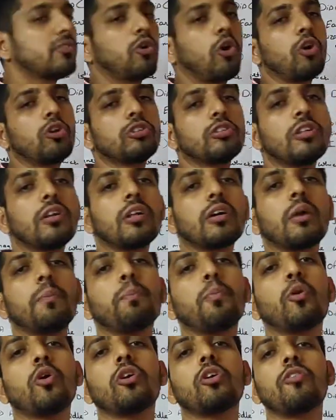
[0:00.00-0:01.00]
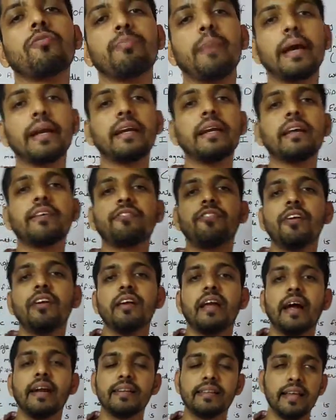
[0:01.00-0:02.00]
horizontal component of magnetic field
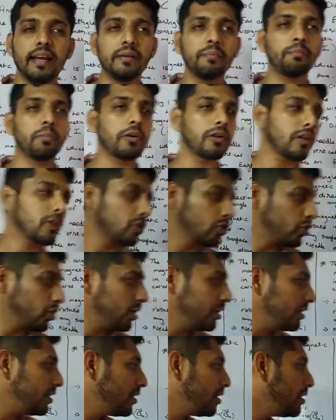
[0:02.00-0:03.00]
at that particular